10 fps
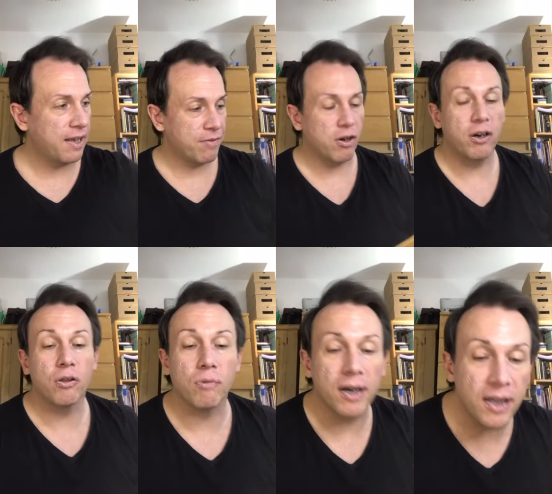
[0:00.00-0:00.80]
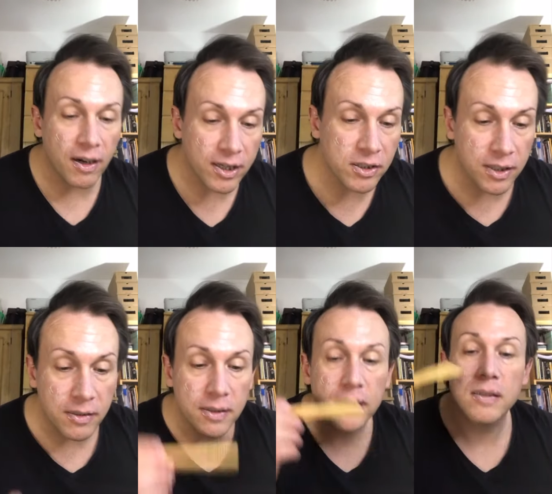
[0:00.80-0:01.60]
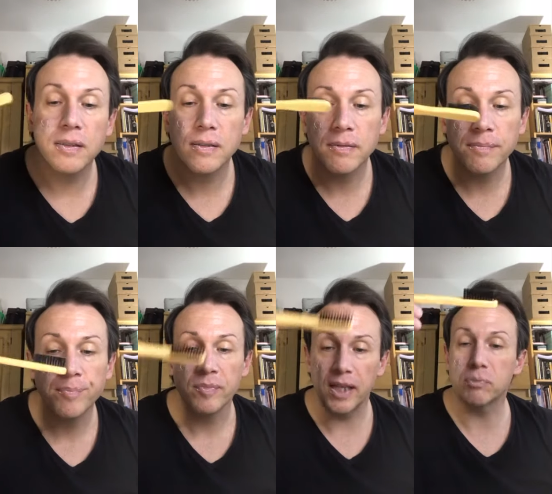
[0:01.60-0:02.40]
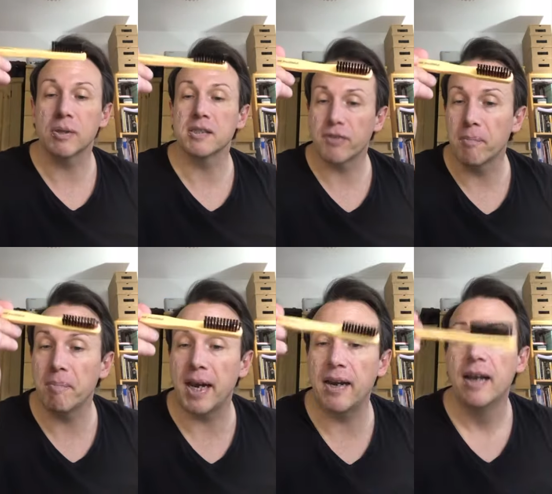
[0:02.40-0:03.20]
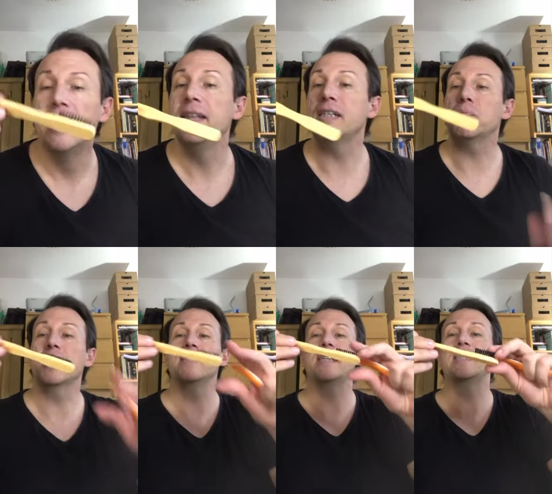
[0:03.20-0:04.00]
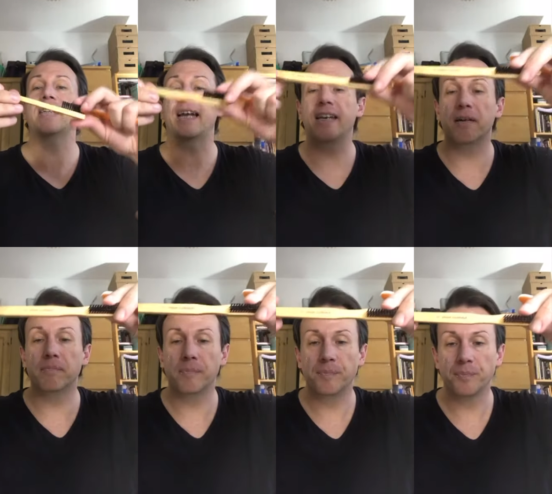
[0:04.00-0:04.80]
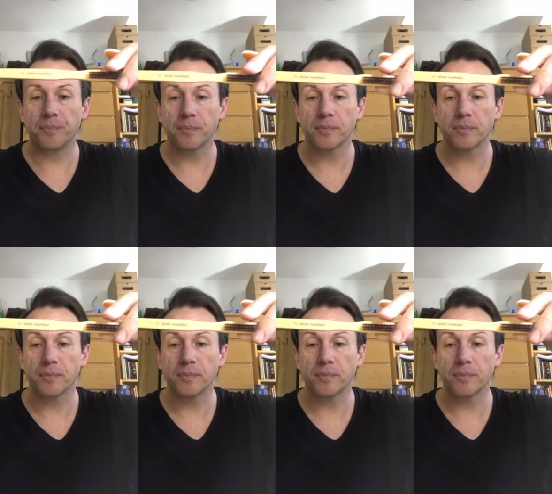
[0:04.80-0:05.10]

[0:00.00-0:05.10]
Okay, I've got another one here actually. This one's from Ben. This one's the Bdellium,